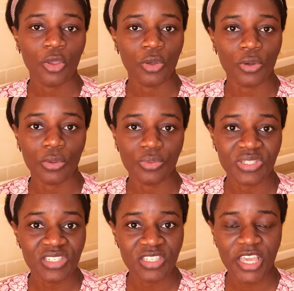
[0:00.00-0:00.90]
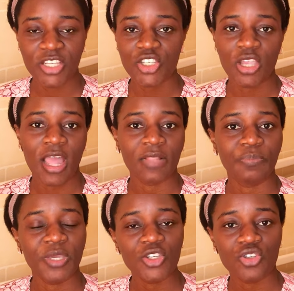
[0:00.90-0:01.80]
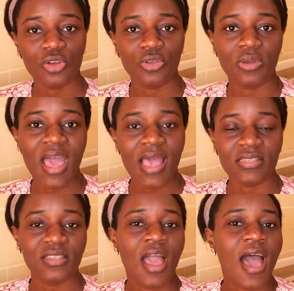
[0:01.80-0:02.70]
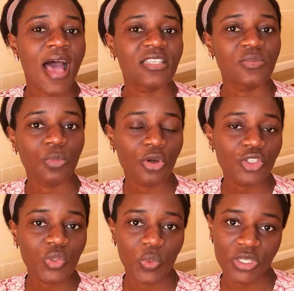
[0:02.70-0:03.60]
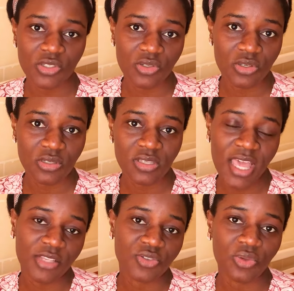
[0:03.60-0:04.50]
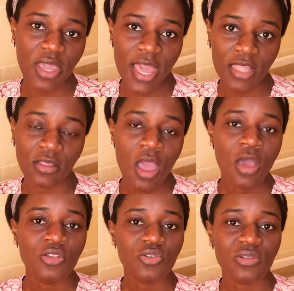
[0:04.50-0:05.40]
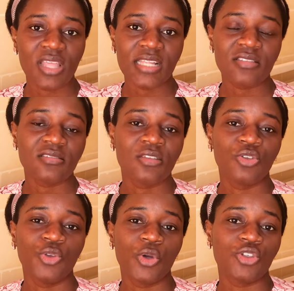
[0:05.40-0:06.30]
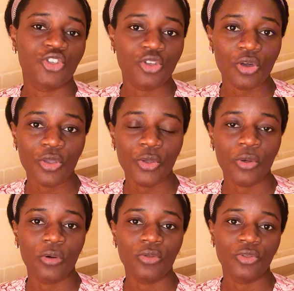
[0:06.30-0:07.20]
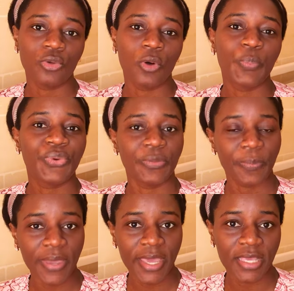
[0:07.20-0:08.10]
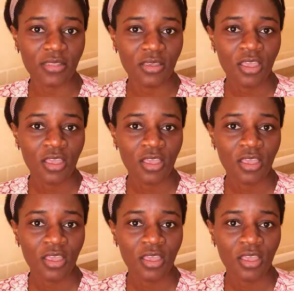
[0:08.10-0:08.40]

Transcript: your research and make sure you ask as much questions as you can, so that you're sure you're prepared